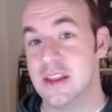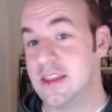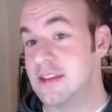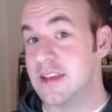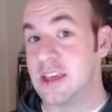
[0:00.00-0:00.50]

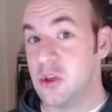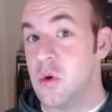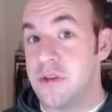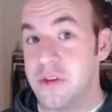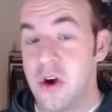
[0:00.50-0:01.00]
things like
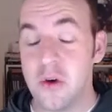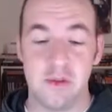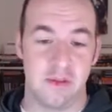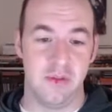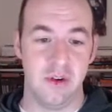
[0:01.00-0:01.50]

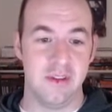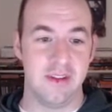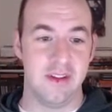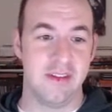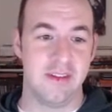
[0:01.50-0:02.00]
UFOs, for
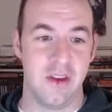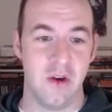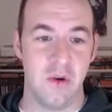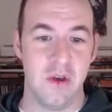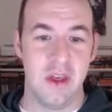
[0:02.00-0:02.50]
instance.
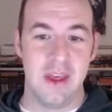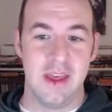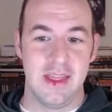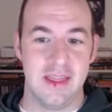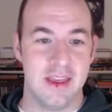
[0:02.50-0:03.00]
So
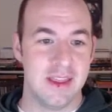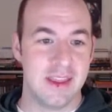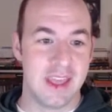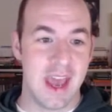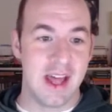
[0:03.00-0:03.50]
the
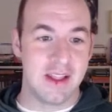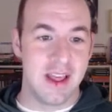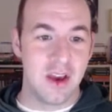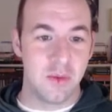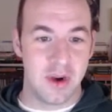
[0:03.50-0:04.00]

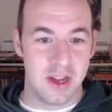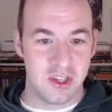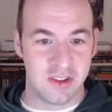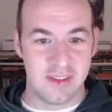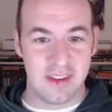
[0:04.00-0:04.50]
Galileo
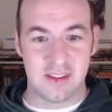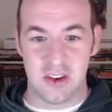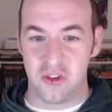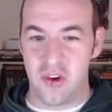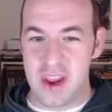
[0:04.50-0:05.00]
project seeks to
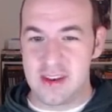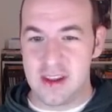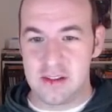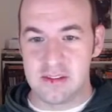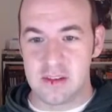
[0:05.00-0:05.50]
train
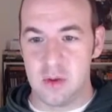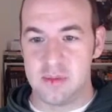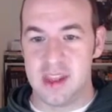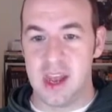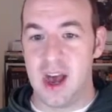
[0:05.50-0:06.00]
telescopes
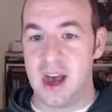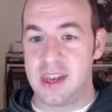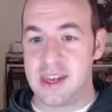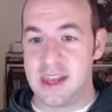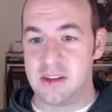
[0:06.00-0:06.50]
on
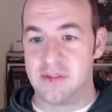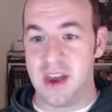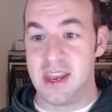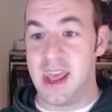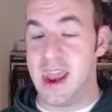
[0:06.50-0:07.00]

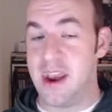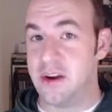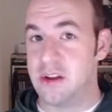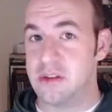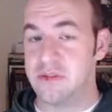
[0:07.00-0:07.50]
unidentified
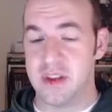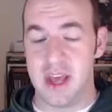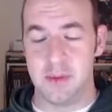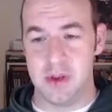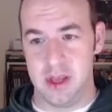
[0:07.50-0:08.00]
aerial
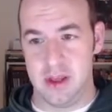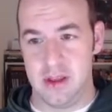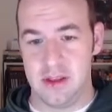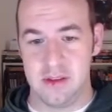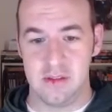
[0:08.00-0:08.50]
phenomena. So